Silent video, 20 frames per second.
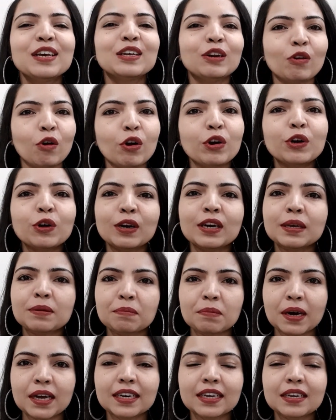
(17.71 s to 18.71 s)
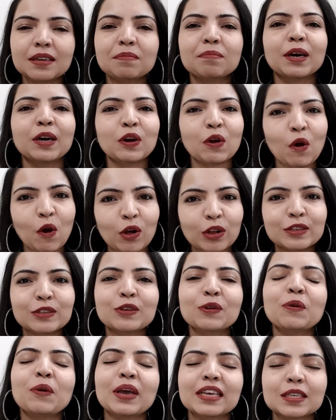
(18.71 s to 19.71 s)
not only money, but
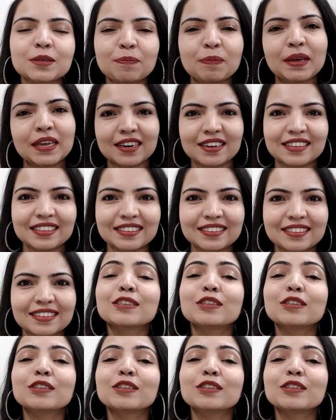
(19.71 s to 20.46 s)
also experience.